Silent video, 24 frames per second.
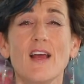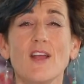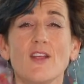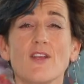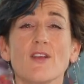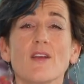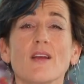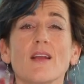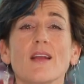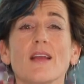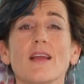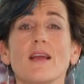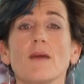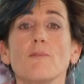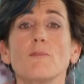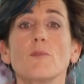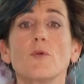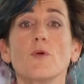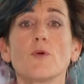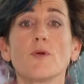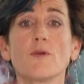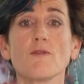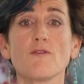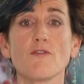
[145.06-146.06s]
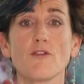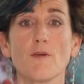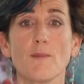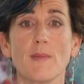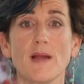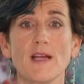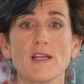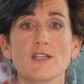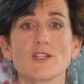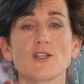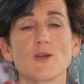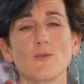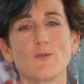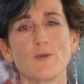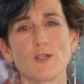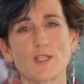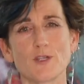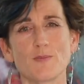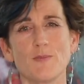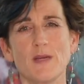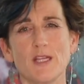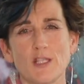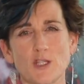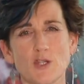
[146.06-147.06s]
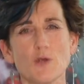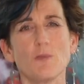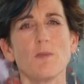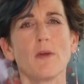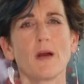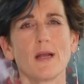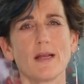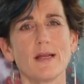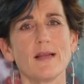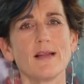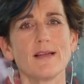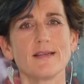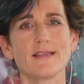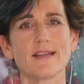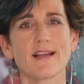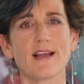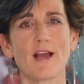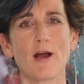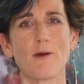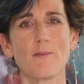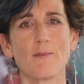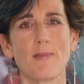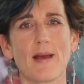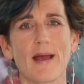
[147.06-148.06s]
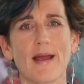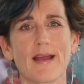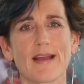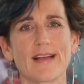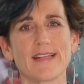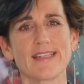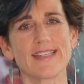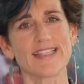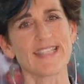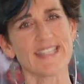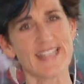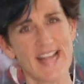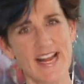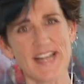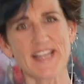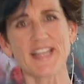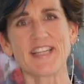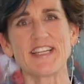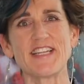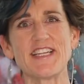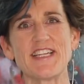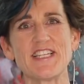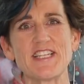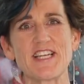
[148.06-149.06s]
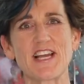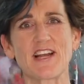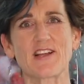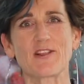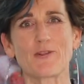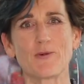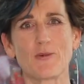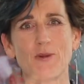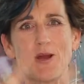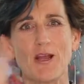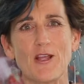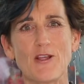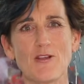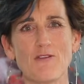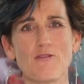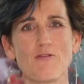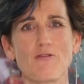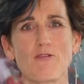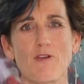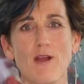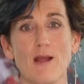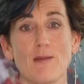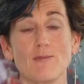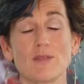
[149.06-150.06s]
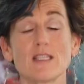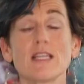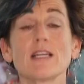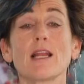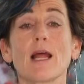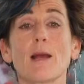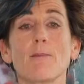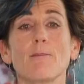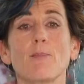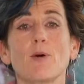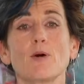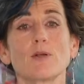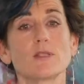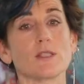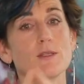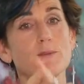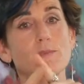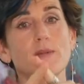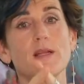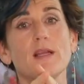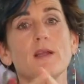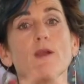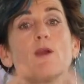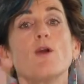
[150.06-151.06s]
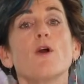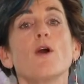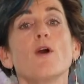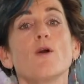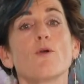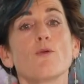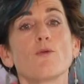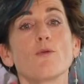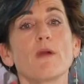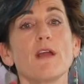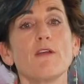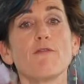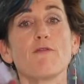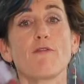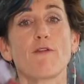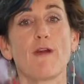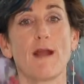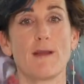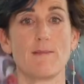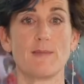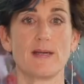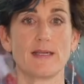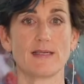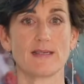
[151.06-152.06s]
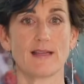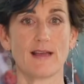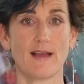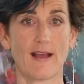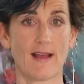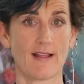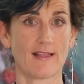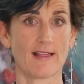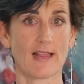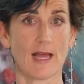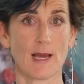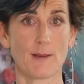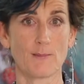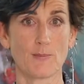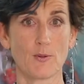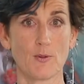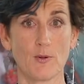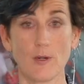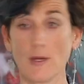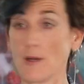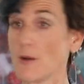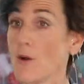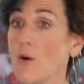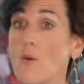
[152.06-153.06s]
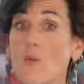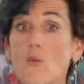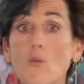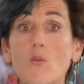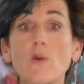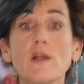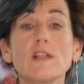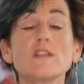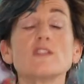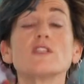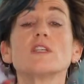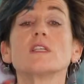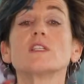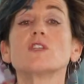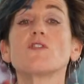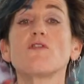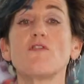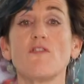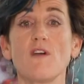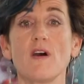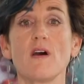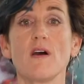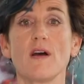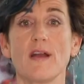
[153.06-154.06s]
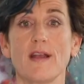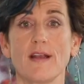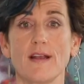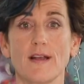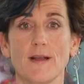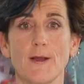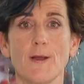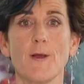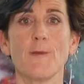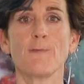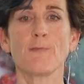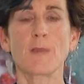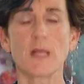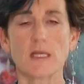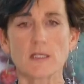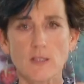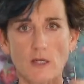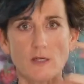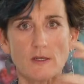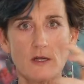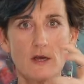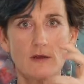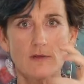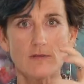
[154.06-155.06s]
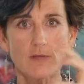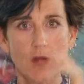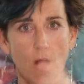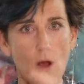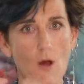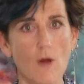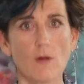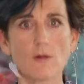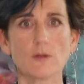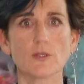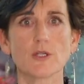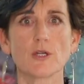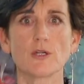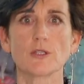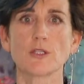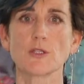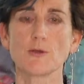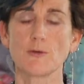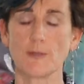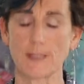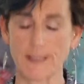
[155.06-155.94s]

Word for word: you're going to get more information which means you might need to come back and sanity check the way you framed it and possibly reframe it at that point which is fine so don't hold on to